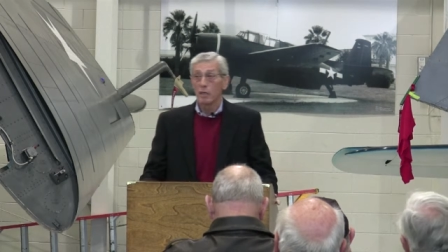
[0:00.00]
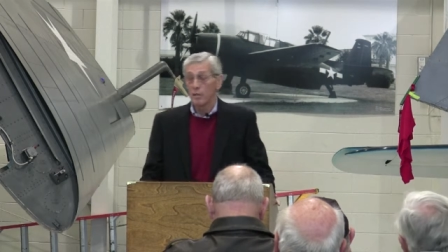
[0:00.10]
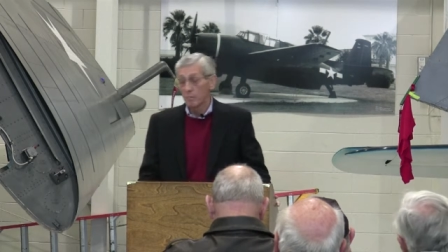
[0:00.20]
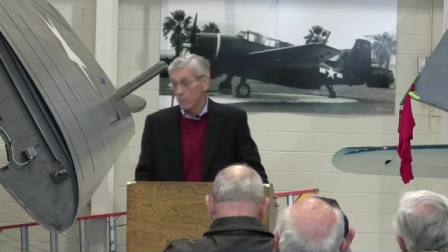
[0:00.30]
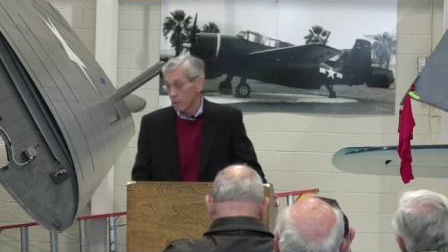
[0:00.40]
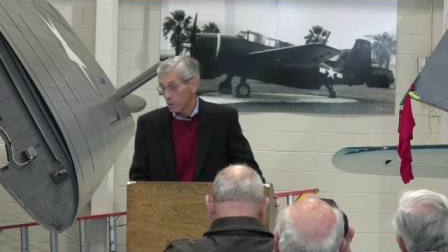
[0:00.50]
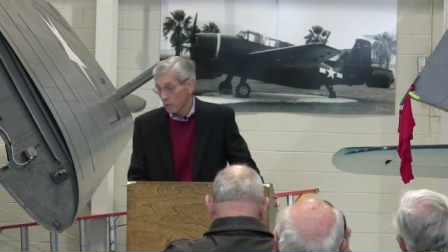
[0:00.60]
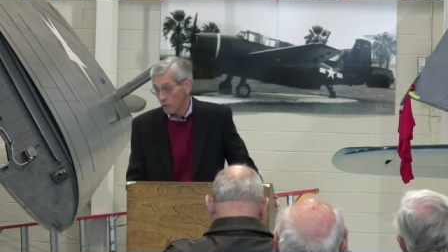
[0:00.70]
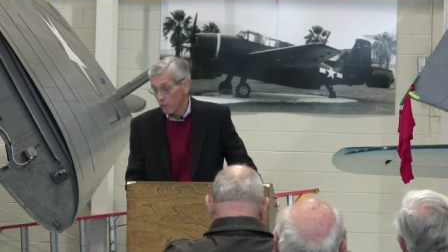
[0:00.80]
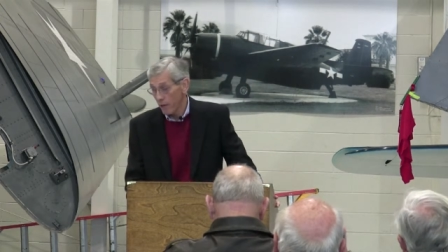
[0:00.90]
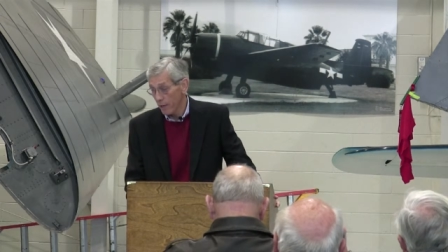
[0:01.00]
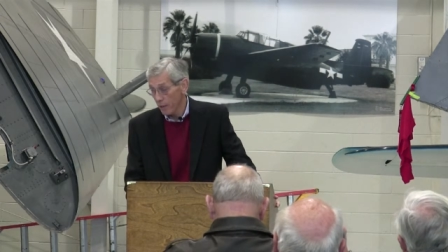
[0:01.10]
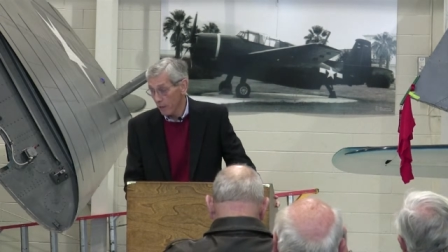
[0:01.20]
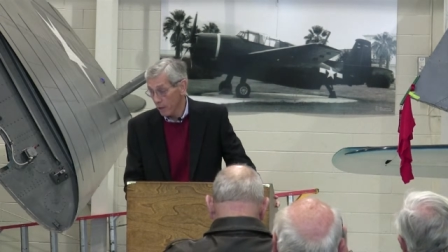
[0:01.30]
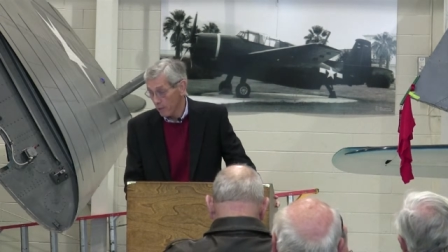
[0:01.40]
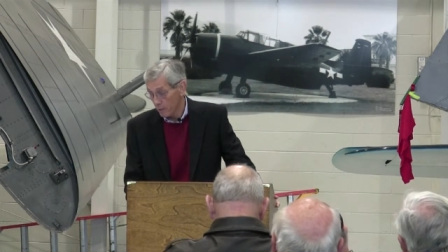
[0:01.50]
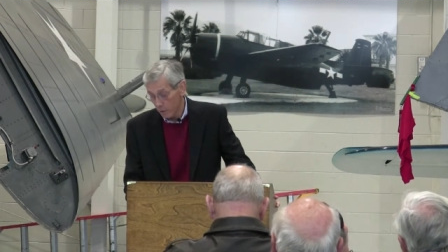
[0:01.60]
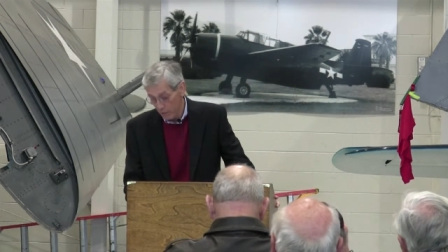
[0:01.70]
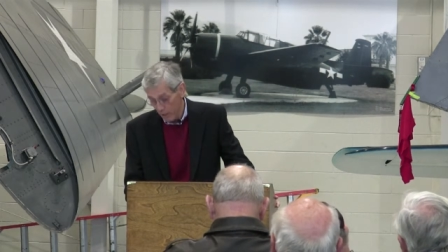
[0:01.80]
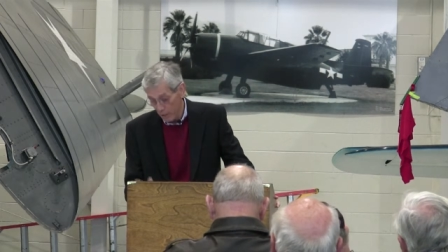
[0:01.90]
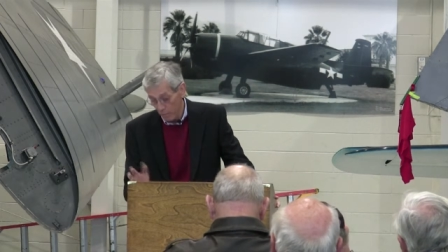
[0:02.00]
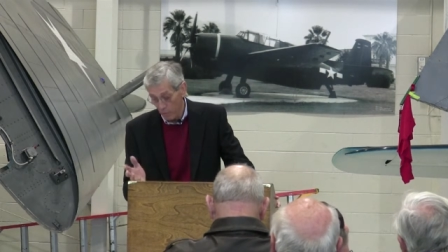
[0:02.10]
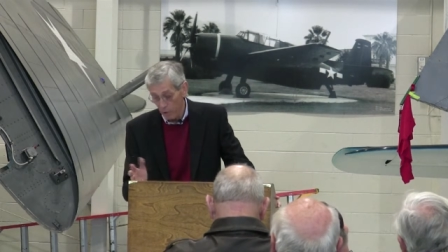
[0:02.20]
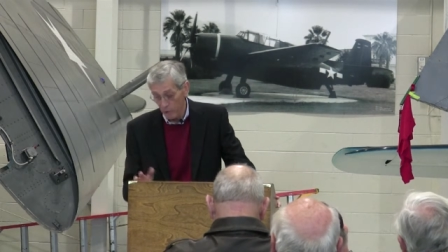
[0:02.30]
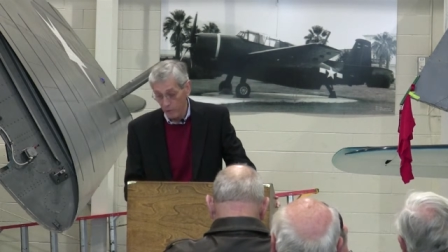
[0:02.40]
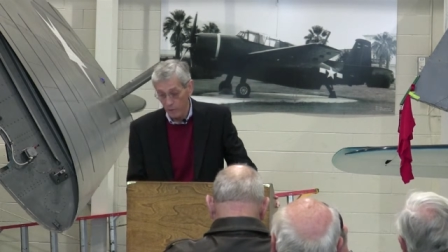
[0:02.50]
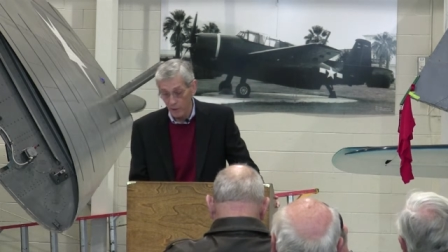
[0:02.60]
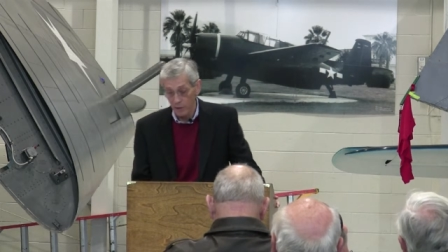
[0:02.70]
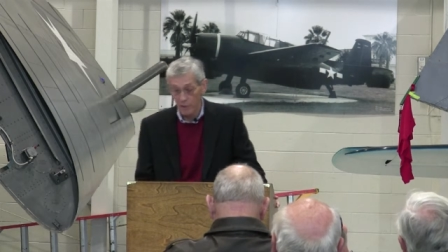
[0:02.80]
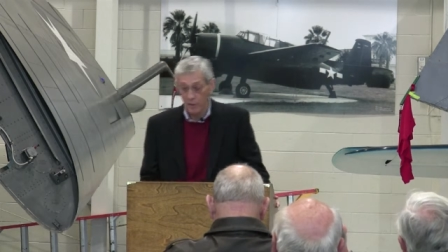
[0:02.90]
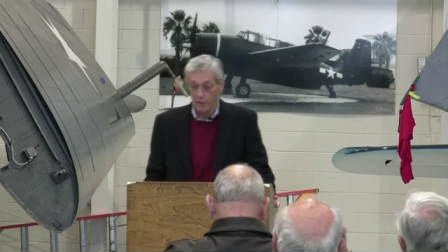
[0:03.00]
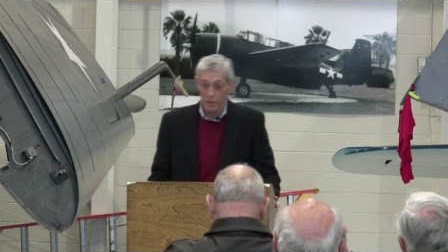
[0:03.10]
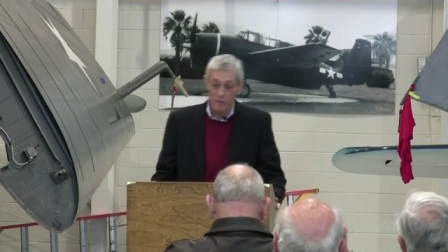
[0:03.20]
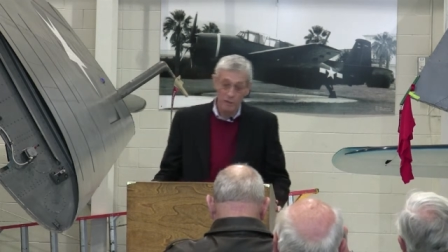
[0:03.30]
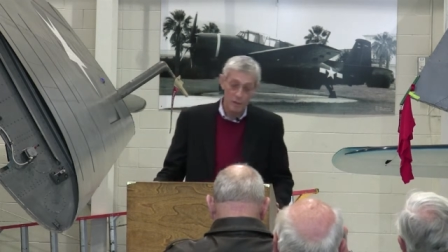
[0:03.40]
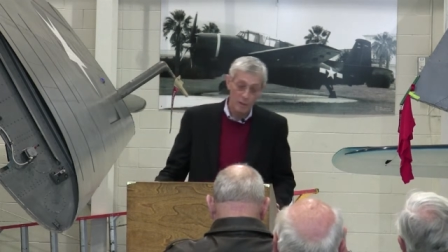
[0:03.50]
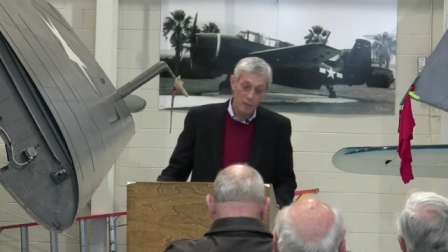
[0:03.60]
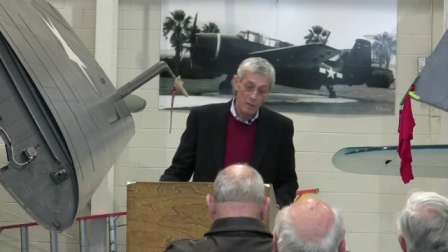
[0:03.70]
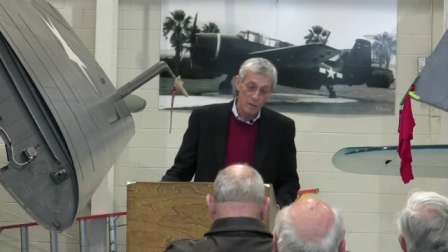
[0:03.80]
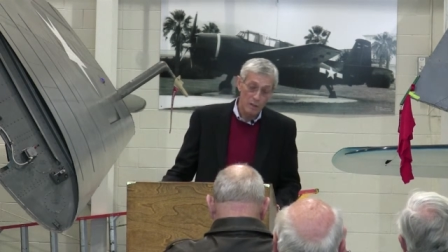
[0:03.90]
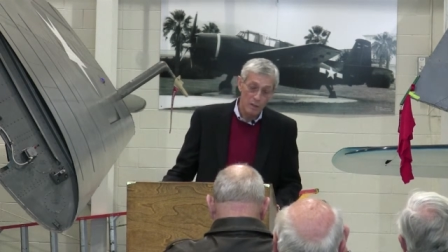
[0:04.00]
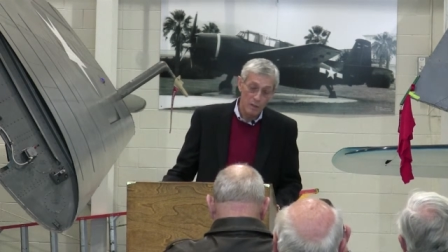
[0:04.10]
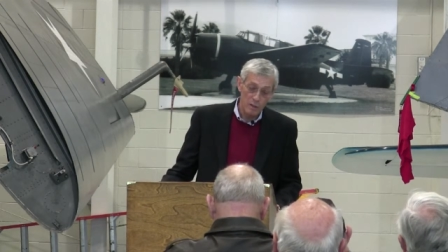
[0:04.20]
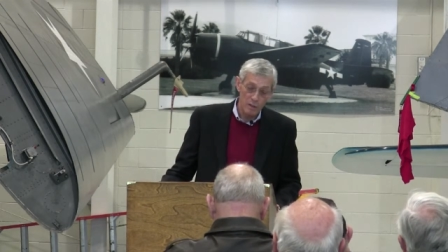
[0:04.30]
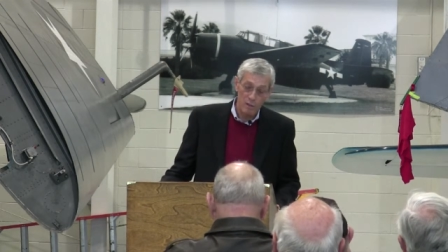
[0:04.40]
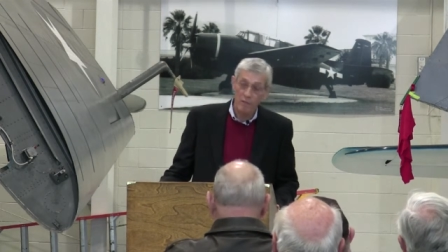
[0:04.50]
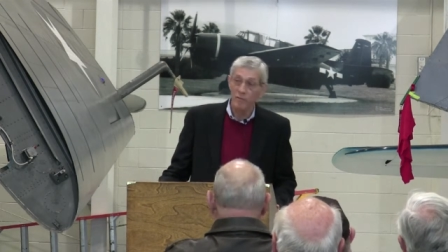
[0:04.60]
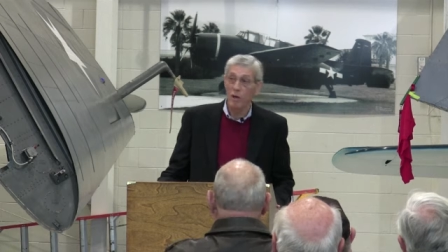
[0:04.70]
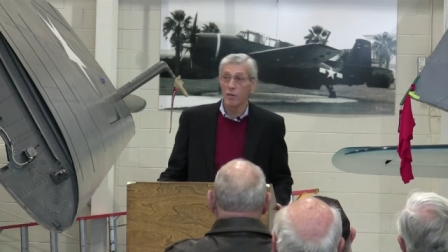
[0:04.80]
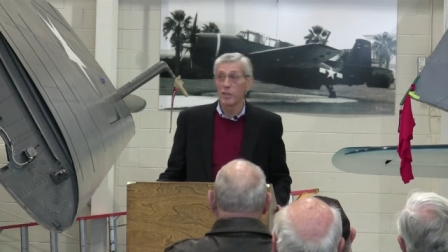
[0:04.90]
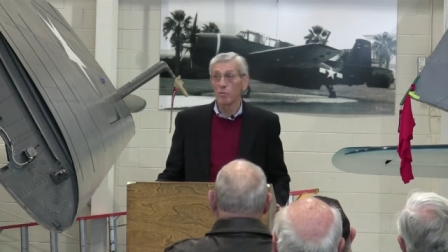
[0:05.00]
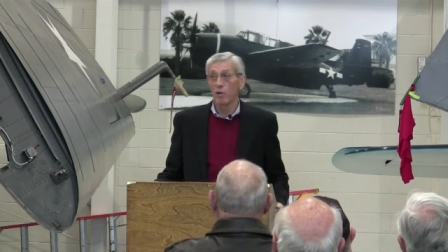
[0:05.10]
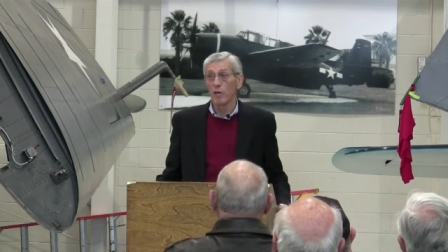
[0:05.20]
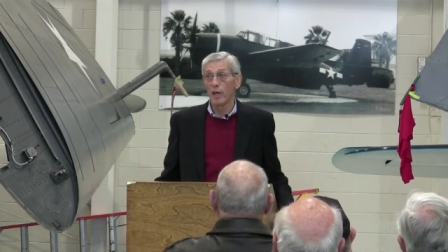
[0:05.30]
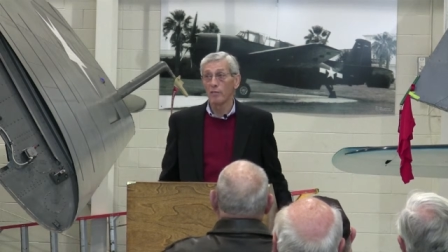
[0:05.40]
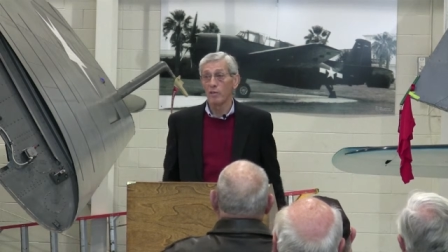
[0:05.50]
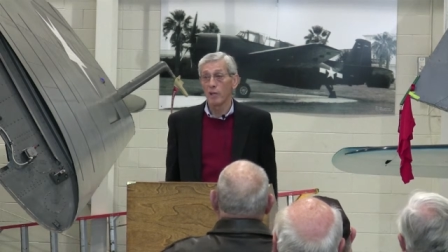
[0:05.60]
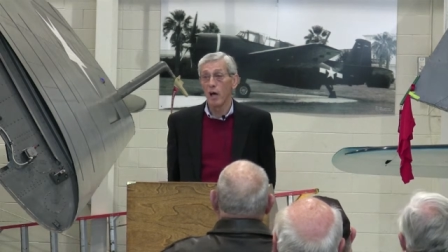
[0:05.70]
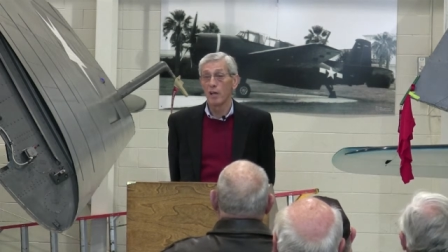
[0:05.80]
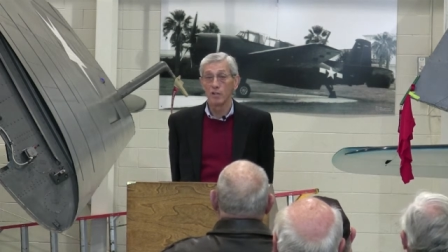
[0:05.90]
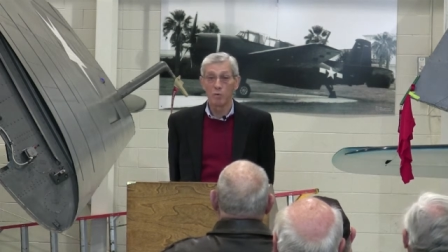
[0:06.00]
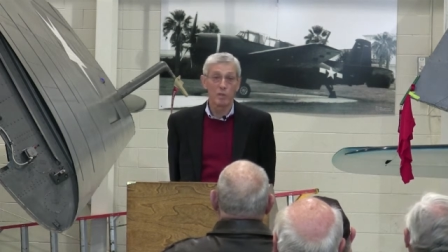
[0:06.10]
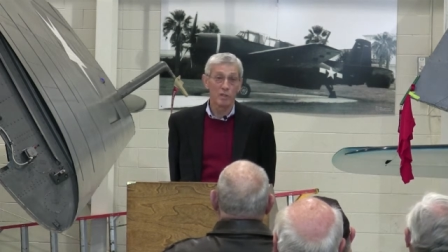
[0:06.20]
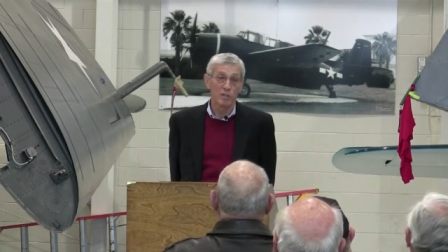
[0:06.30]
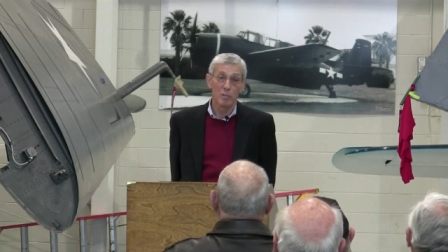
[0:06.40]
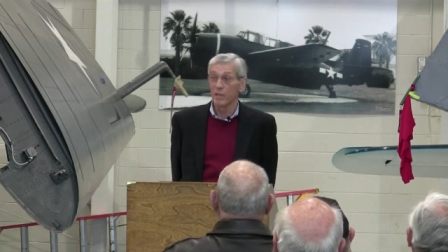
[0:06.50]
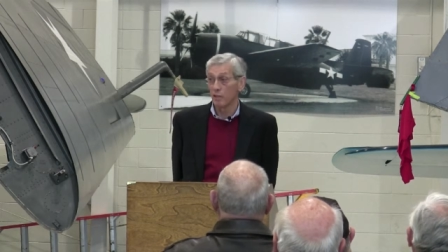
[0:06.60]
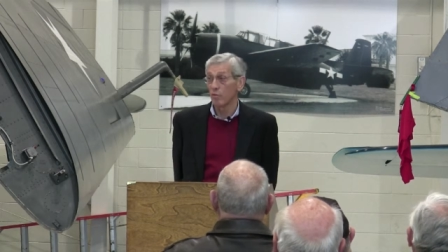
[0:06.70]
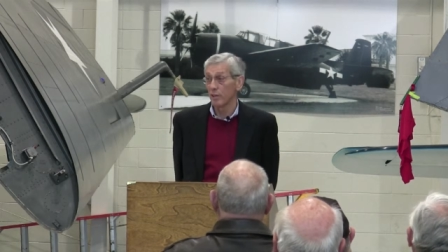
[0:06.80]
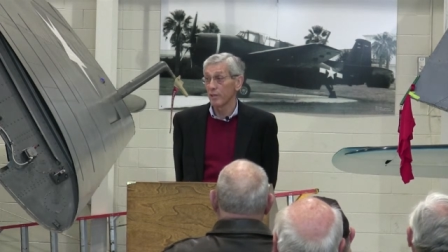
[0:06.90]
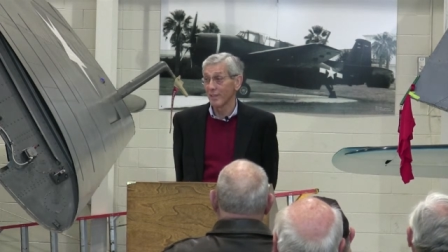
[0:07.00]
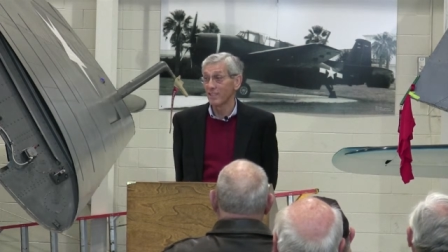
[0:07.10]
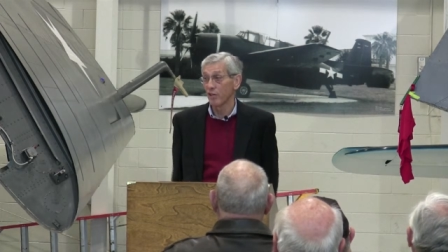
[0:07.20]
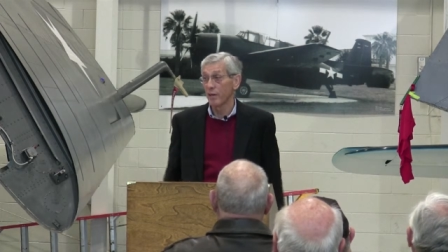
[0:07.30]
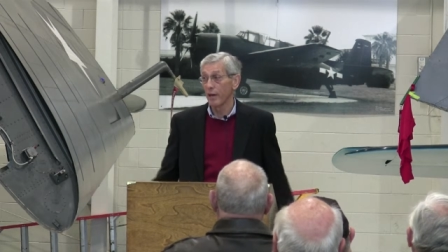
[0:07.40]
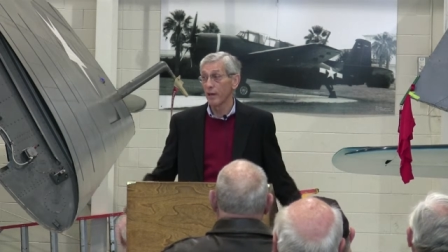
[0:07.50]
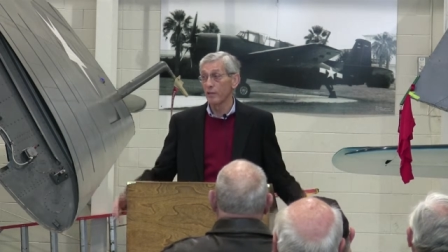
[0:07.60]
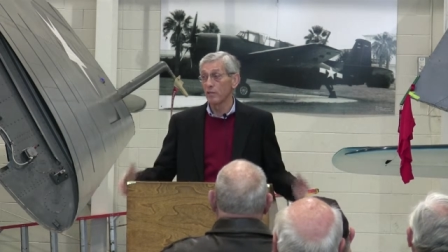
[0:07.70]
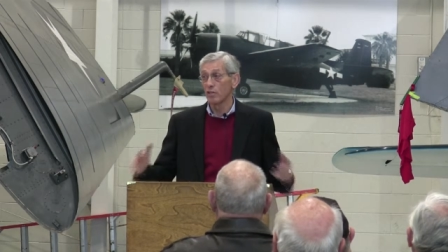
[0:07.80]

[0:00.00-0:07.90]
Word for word: uh, the strike, uh, the high number of planes and the, and the tough targets they were going after, the odds were that somebody's going to get shot down.